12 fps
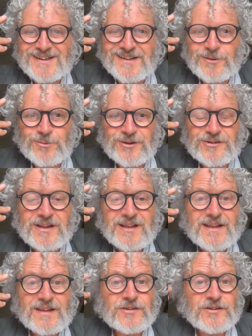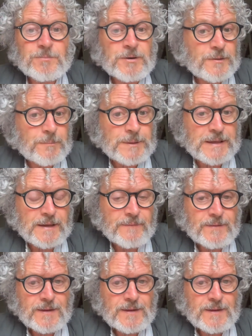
In other words, is a spirit being